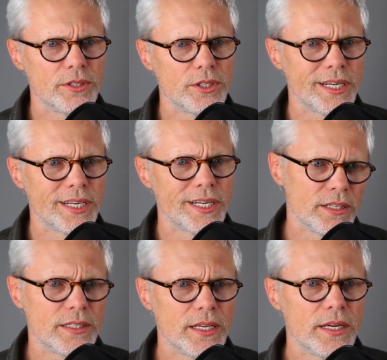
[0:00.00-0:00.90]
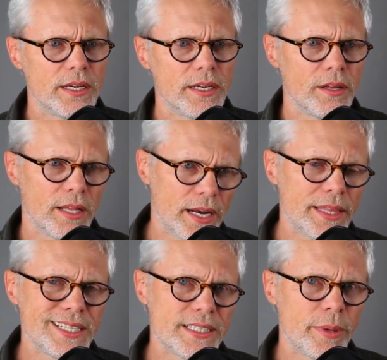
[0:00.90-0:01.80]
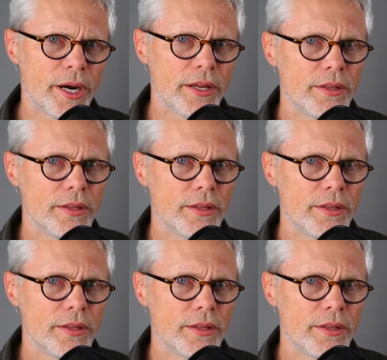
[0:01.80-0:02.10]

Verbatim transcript: You're gonna see it'll, you know, a lot of things in America